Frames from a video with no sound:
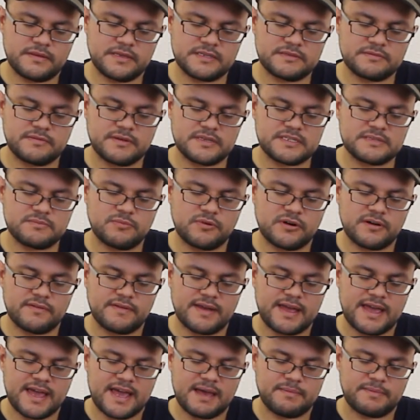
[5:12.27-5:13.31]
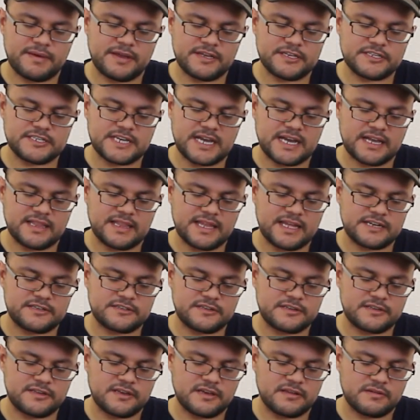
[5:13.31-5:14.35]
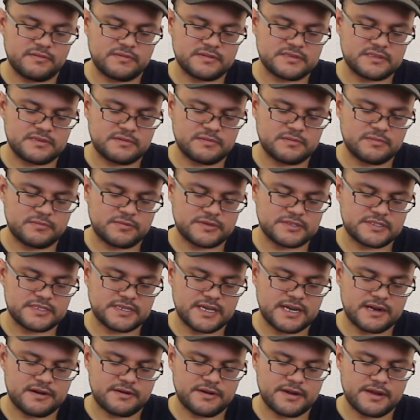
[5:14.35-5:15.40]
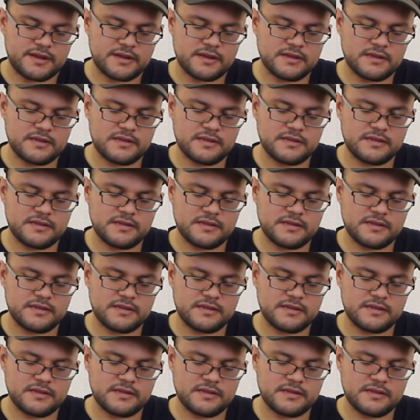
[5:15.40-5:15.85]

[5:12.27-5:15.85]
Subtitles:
This one's more of a happy jack-o'-lantern. The other one was a little bit more scary.